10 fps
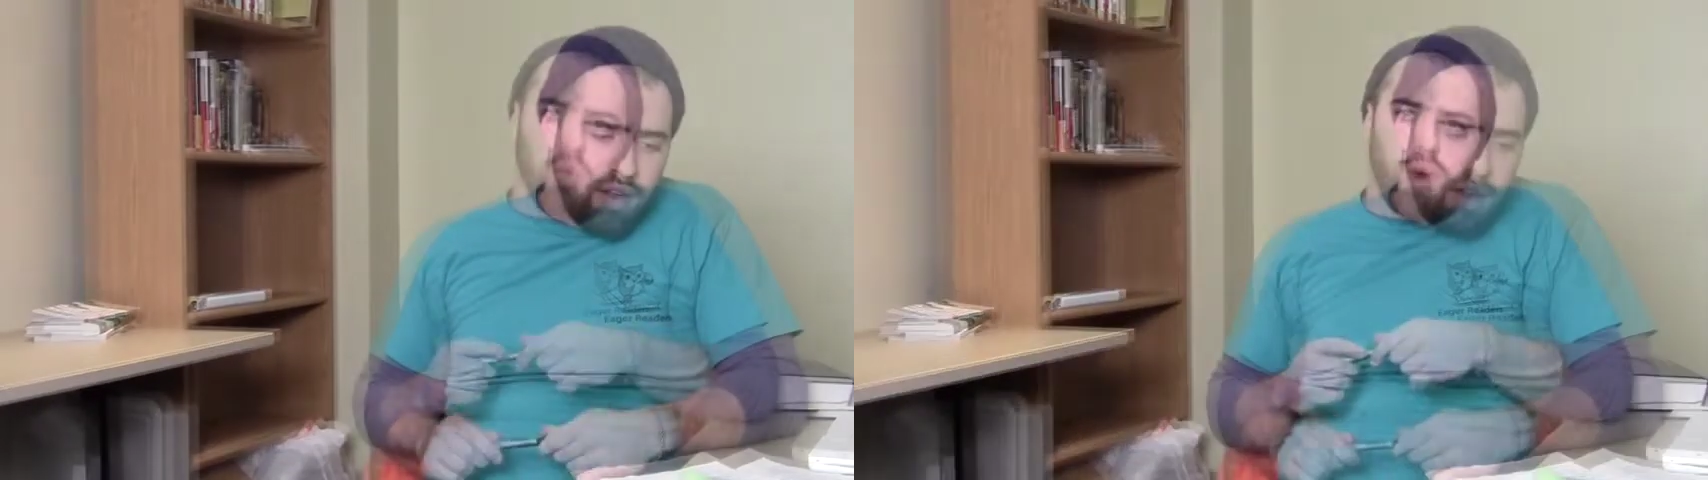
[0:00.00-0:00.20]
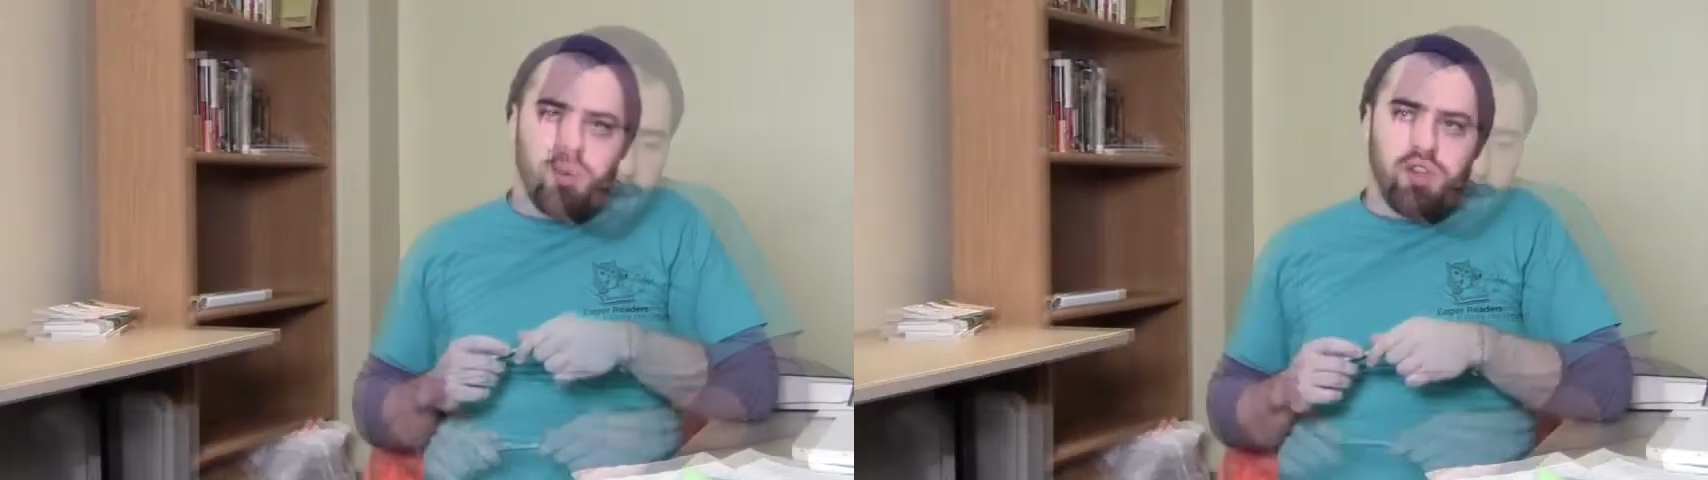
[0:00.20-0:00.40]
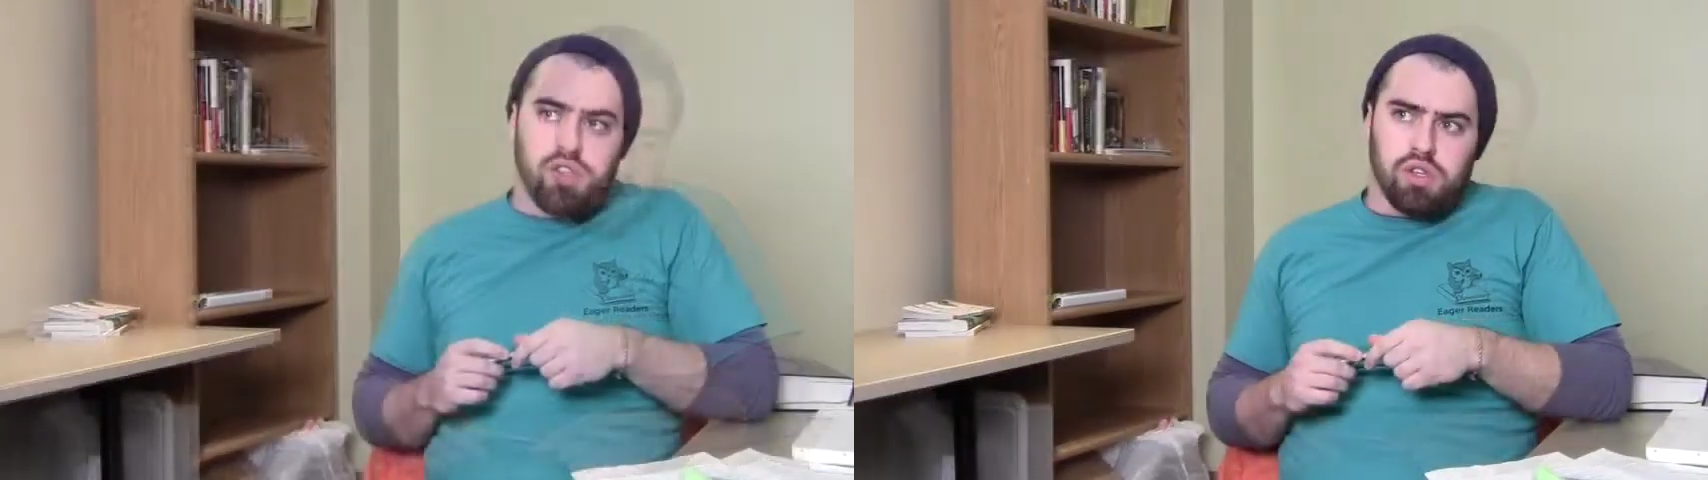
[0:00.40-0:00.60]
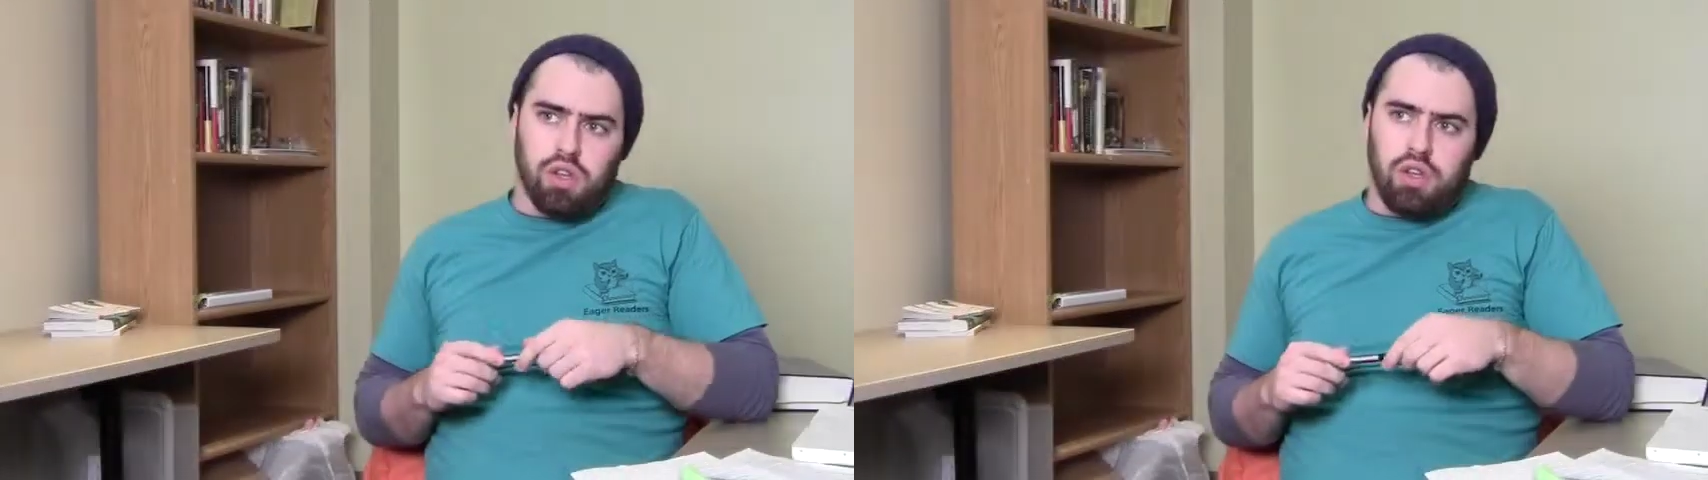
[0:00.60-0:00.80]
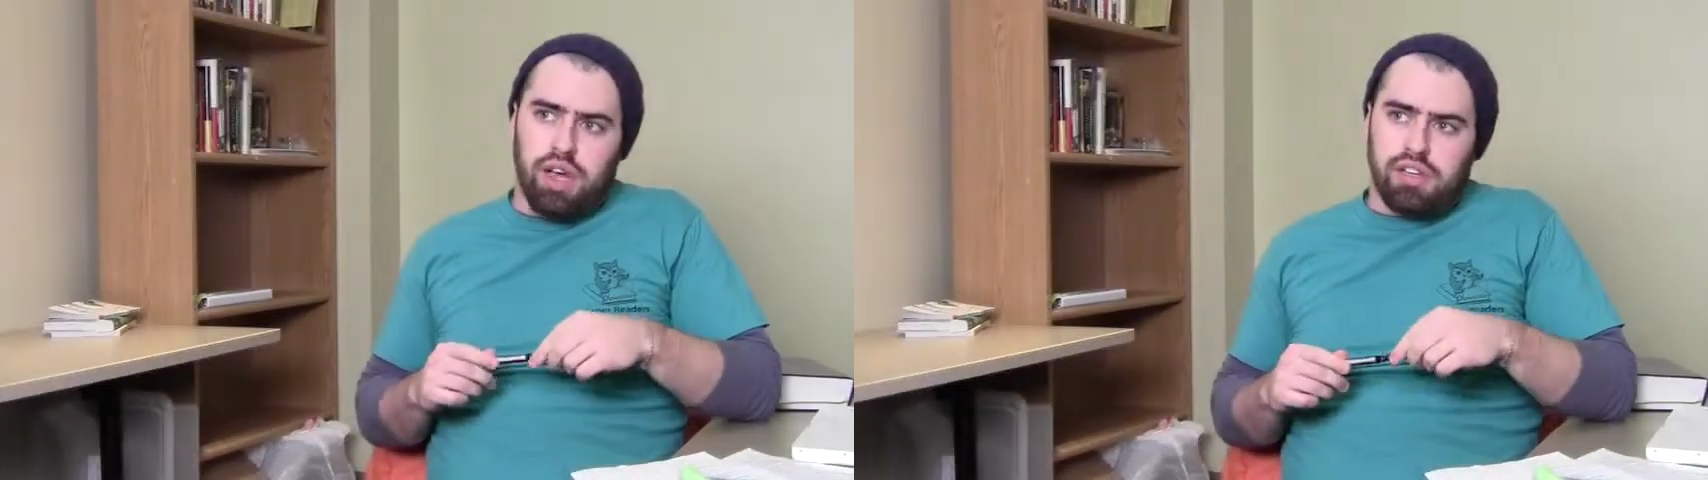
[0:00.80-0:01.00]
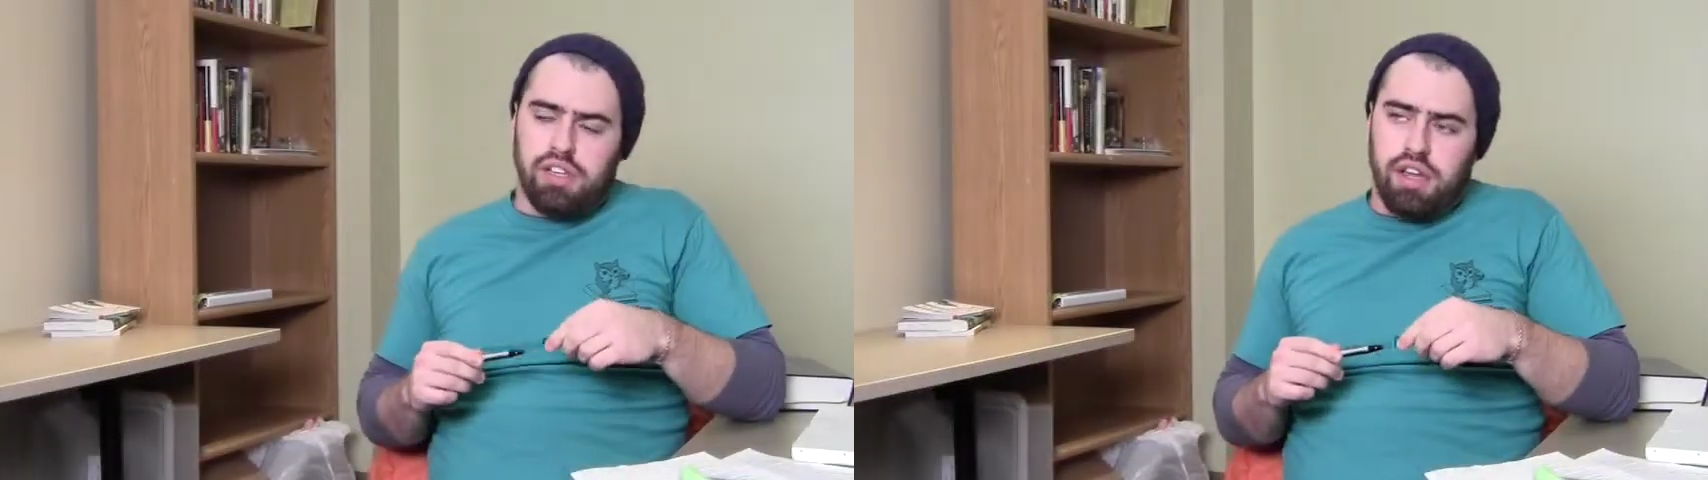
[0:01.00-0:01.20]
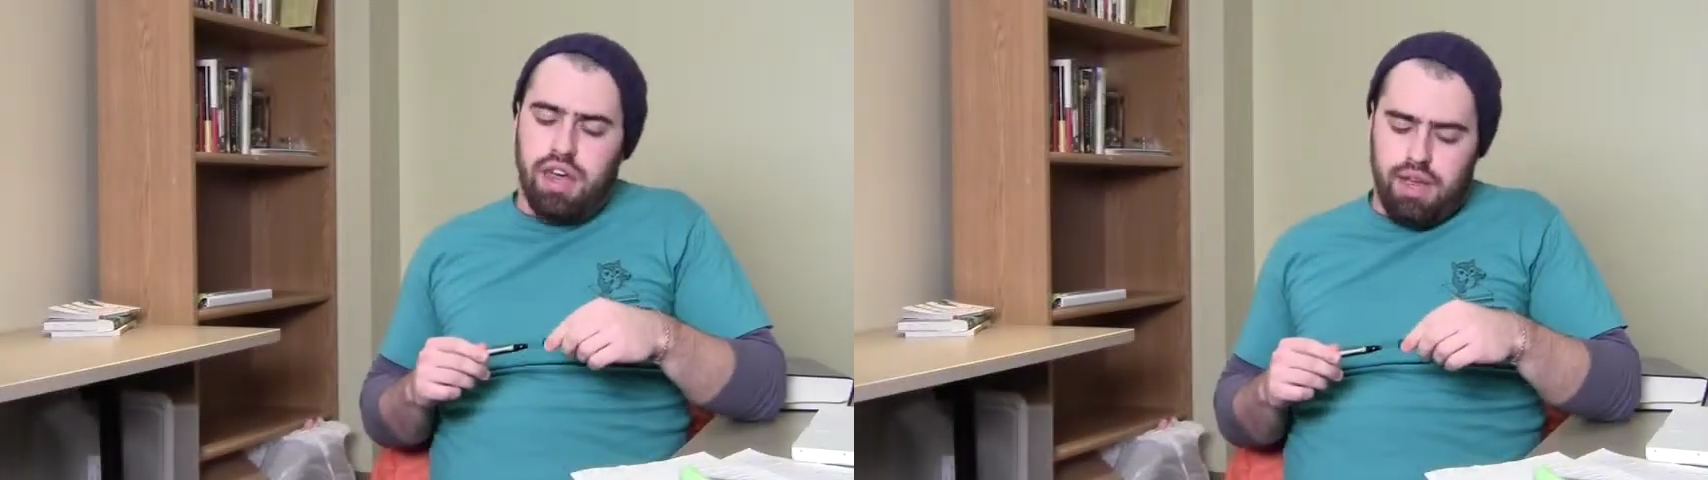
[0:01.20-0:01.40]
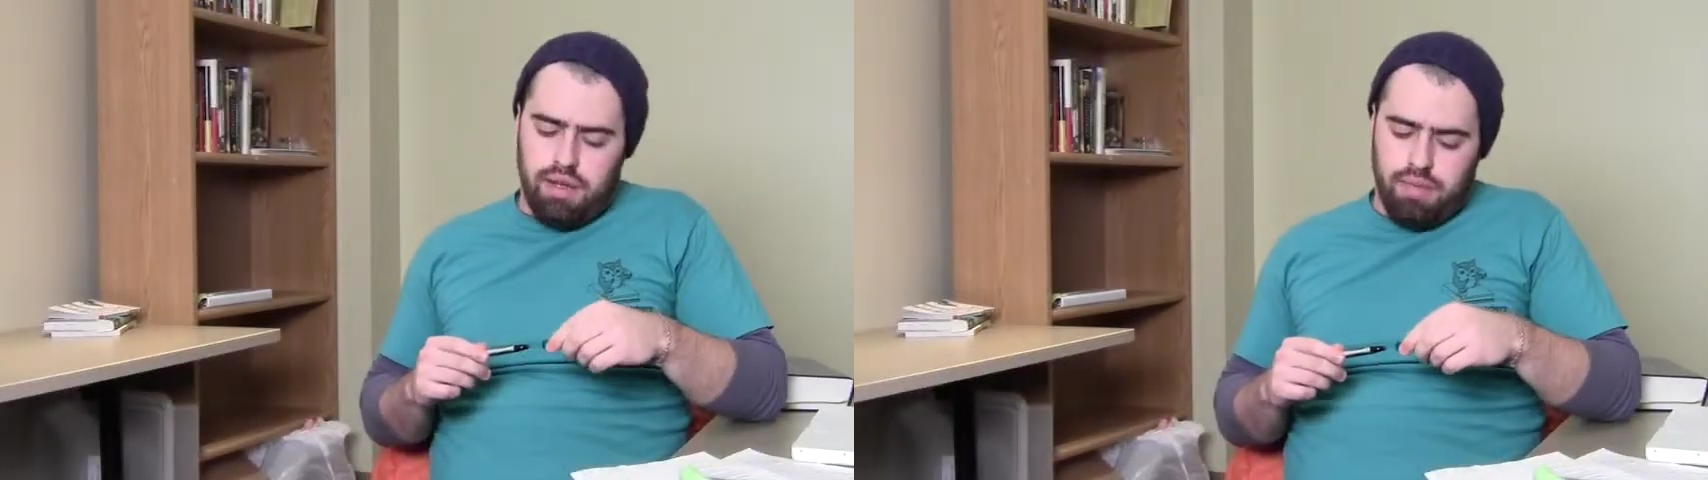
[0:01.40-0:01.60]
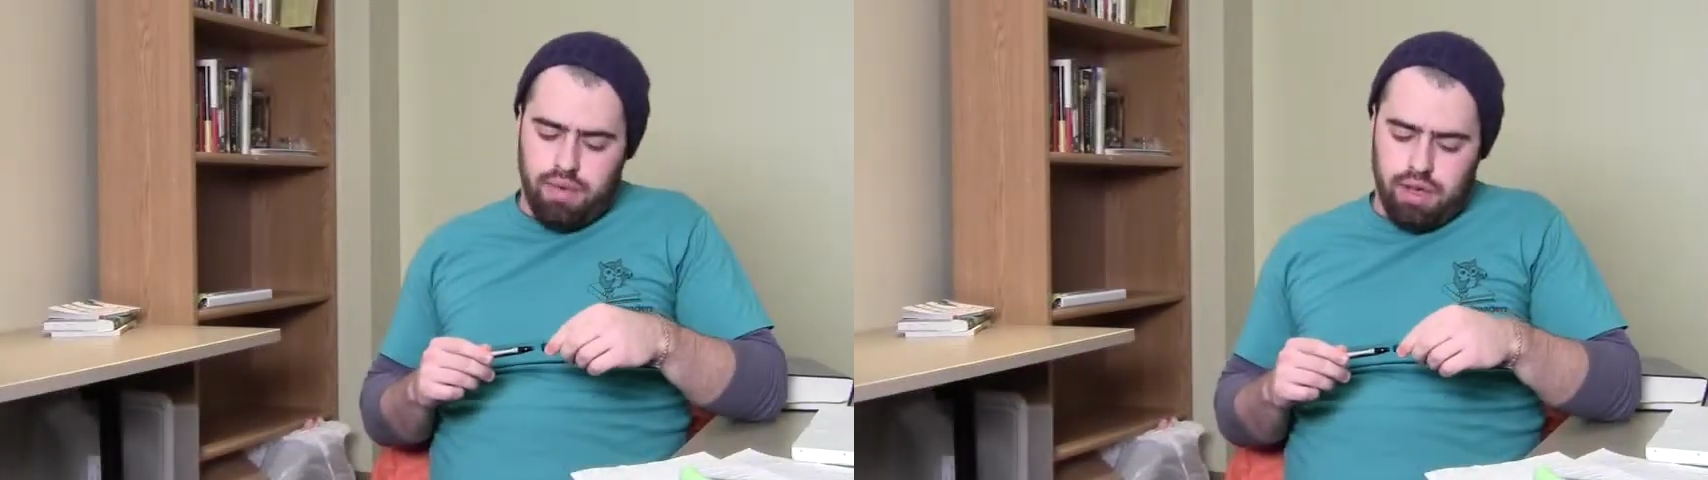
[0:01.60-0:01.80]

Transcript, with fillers: What would this look like today?